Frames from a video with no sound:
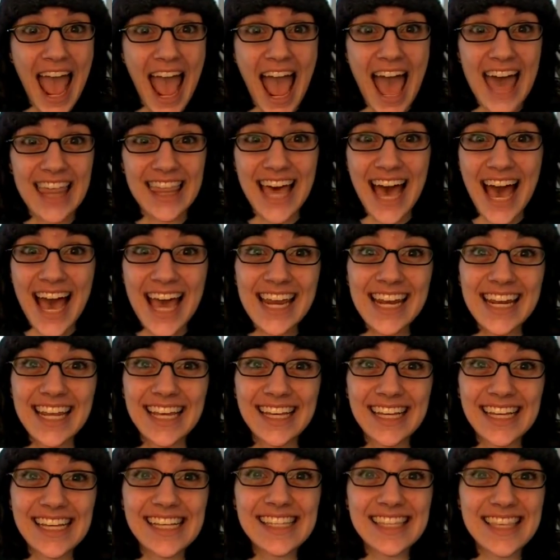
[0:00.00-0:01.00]
and that
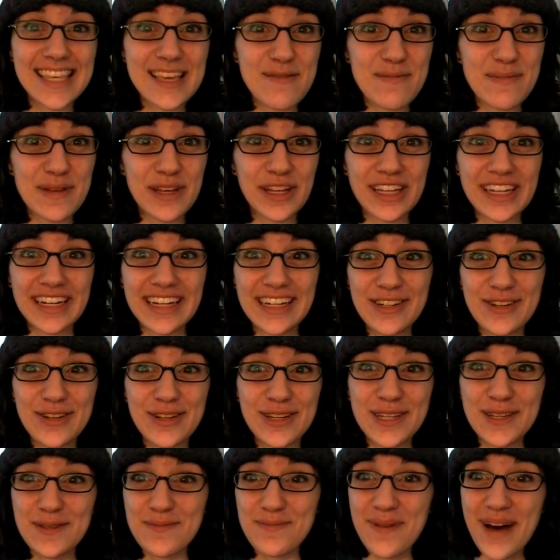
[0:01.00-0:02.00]
is the ability to
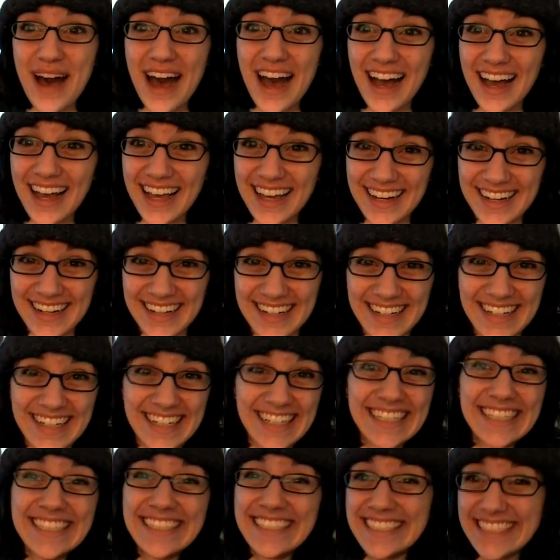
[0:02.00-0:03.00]

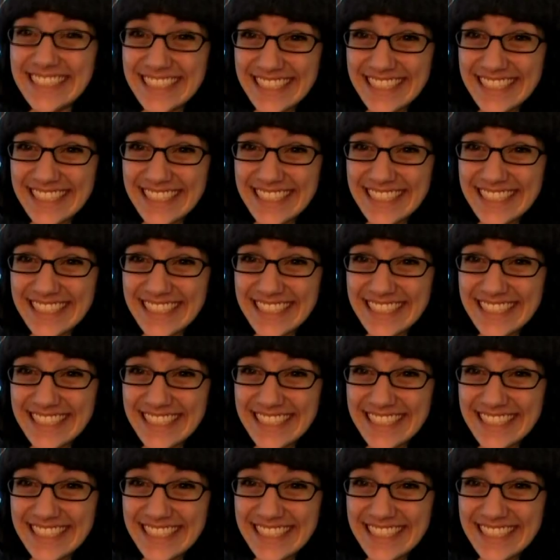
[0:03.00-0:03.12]
smile.